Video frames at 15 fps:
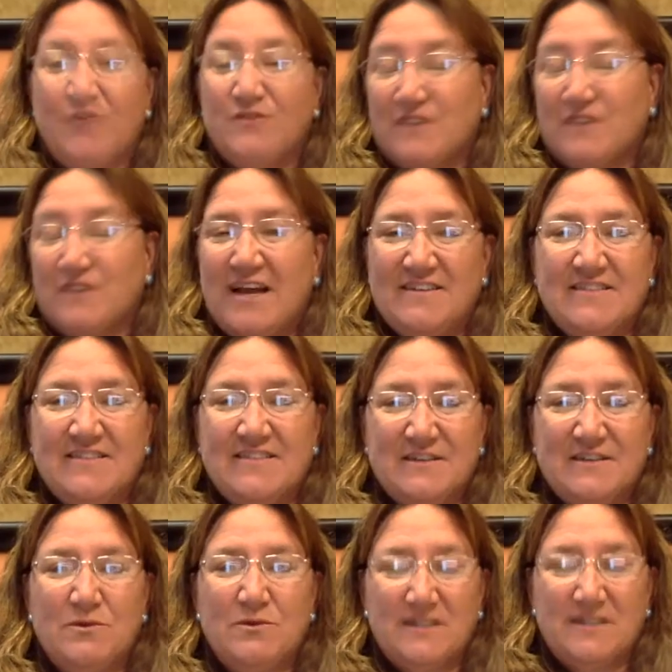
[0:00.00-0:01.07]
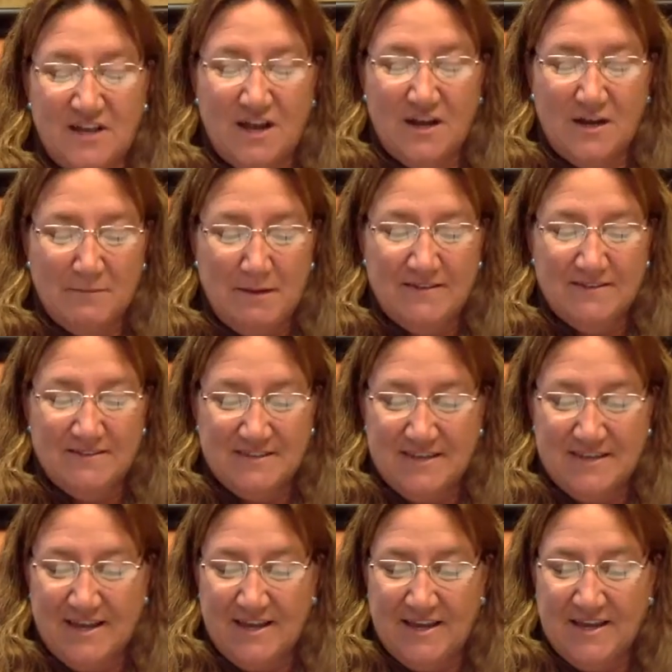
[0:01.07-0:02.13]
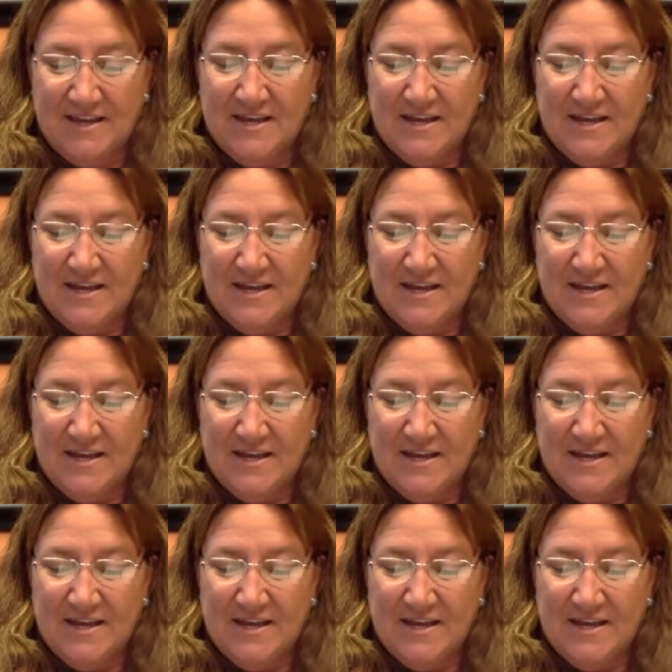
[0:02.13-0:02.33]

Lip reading: are the kinds of things we're going to talk about today.